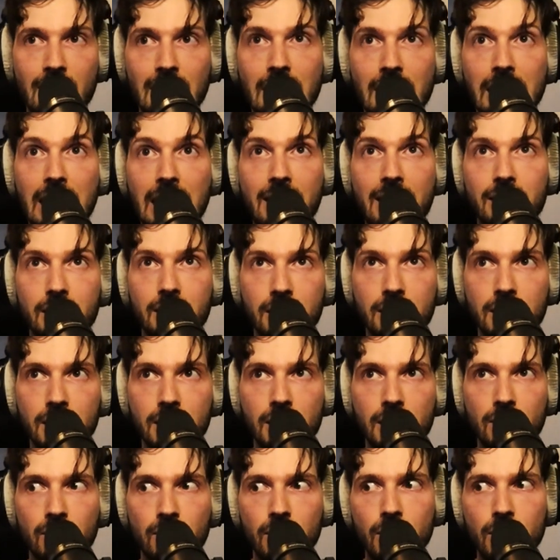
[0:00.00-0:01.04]
lessons
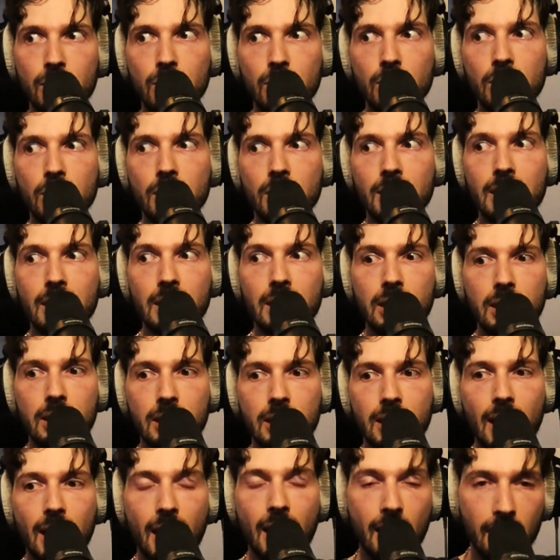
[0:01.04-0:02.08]
if you
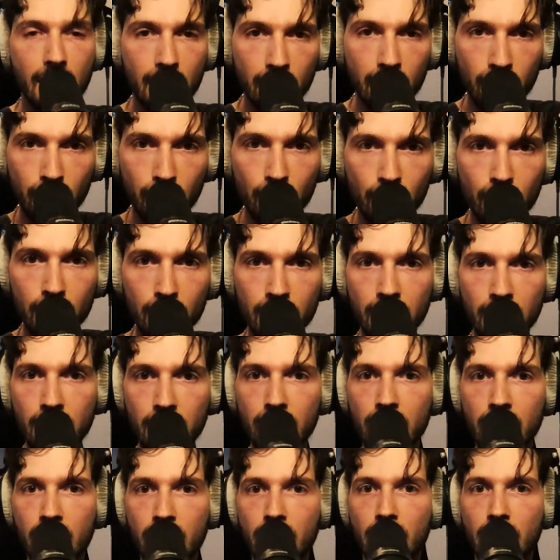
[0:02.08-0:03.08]
can afford it.